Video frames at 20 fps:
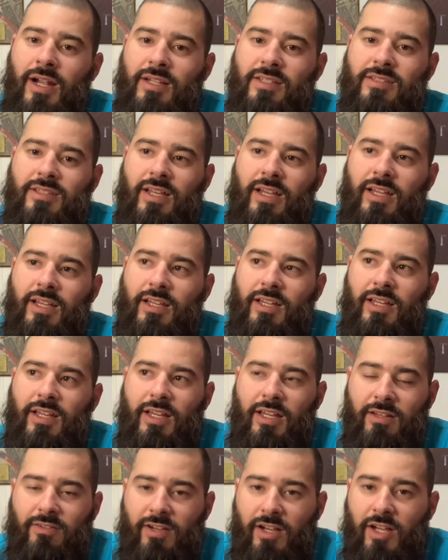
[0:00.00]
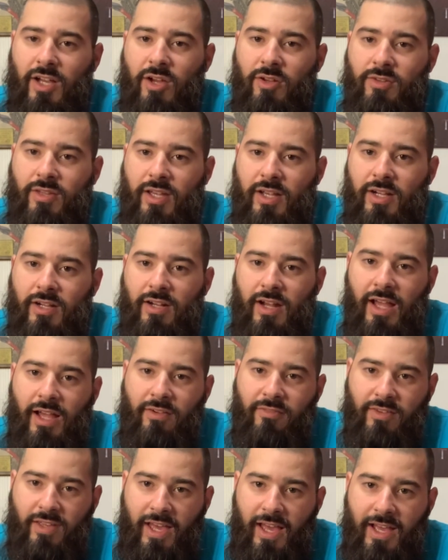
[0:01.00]
just like, if I go there and I
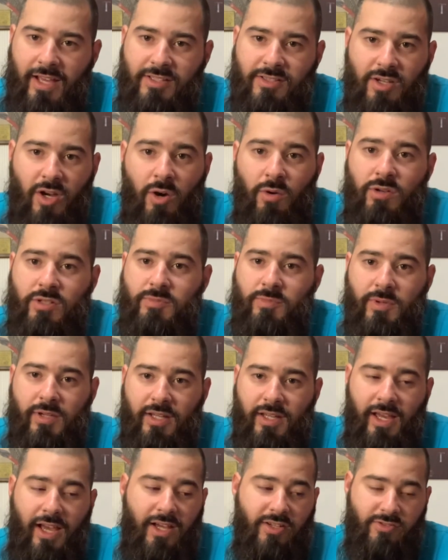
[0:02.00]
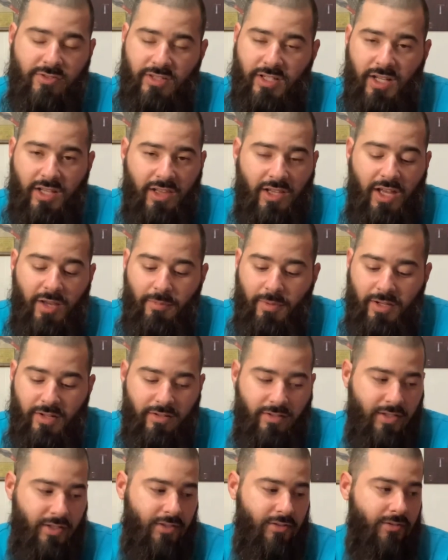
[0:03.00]
have cash, always bring cash. You get a lot
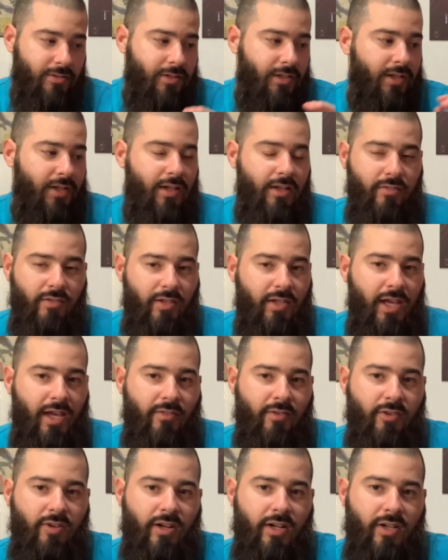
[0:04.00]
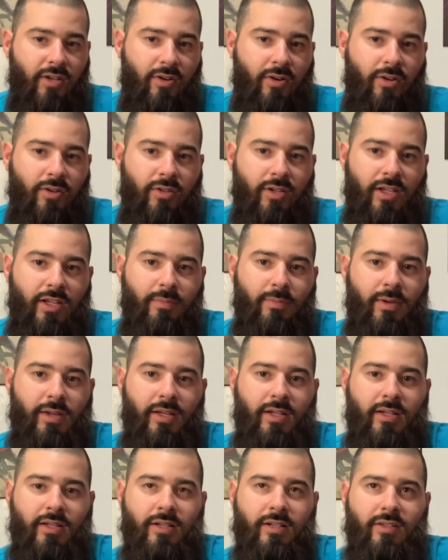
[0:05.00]
better deal. If you have a credit card, you're going to have to
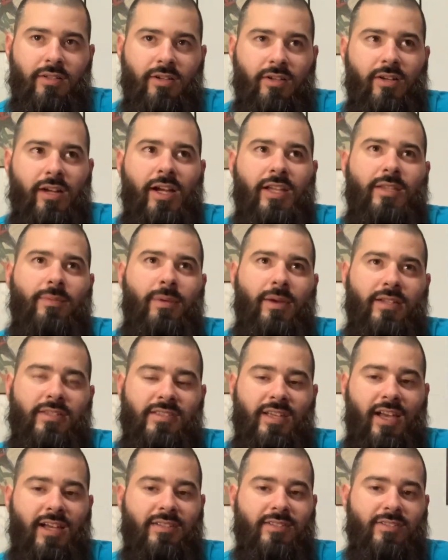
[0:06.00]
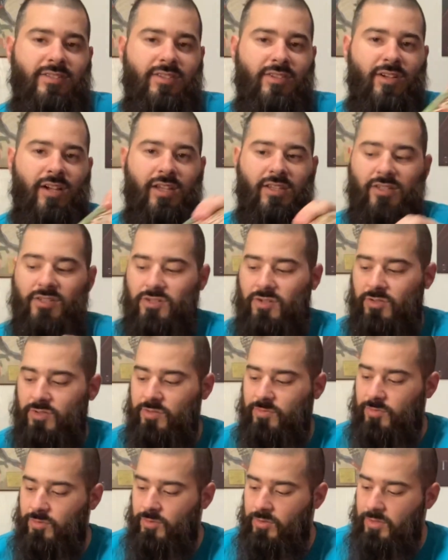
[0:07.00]
pay. They're going to have to pay taxes, so they're going to have to charge
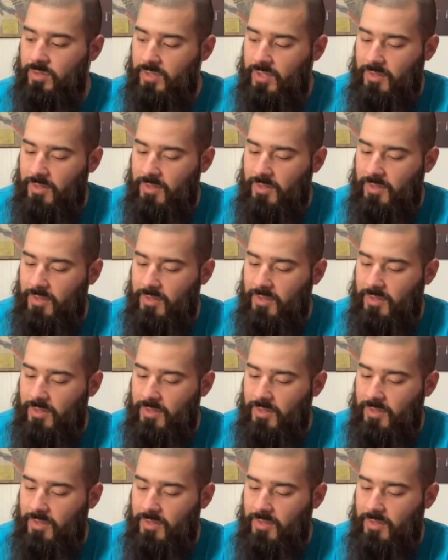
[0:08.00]
you more.